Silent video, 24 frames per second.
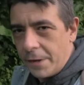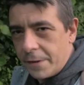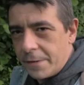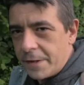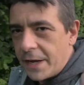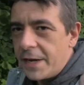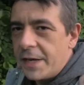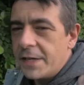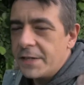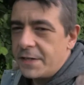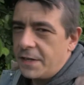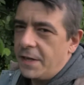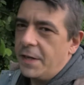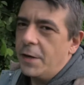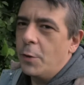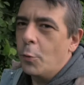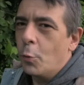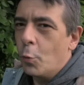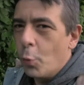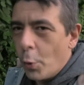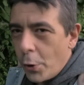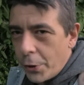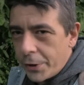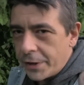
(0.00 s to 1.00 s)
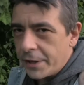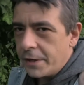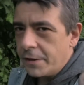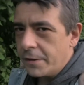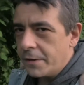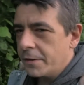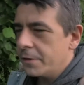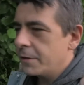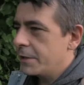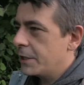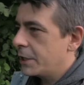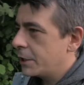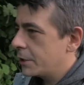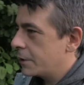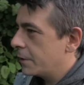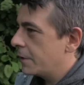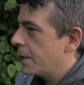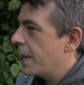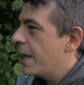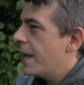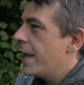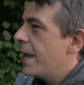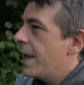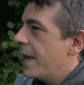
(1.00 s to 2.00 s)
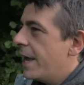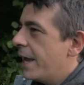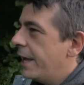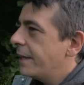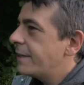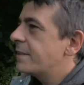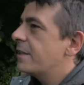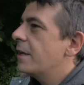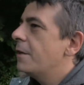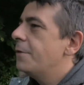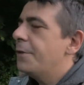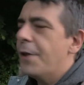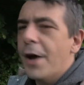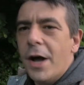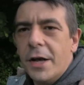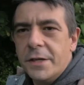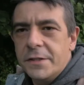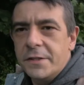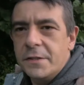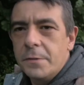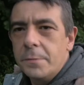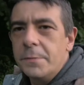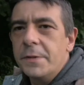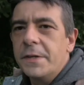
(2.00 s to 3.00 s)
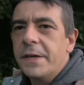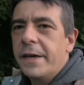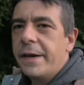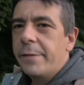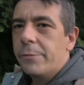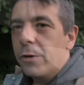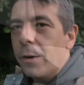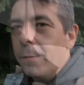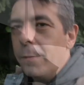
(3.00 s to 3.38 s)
that is in a working condition, it's an awesome camera,